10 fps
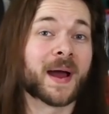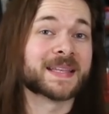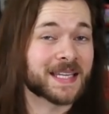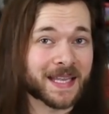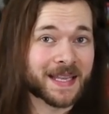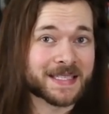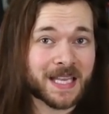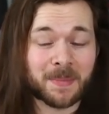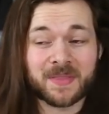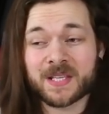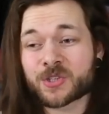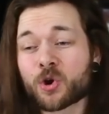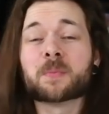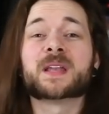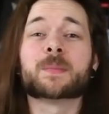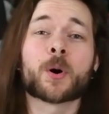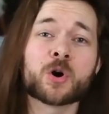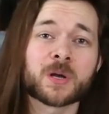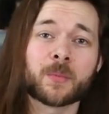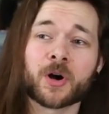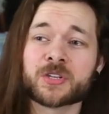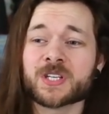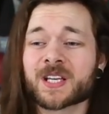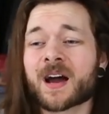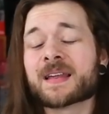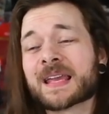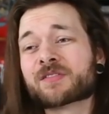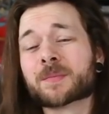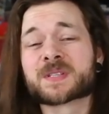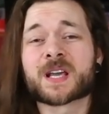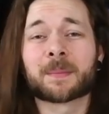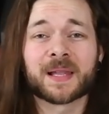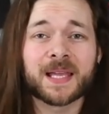ideas. I mean, there's so many Pokemon, you gotta give them some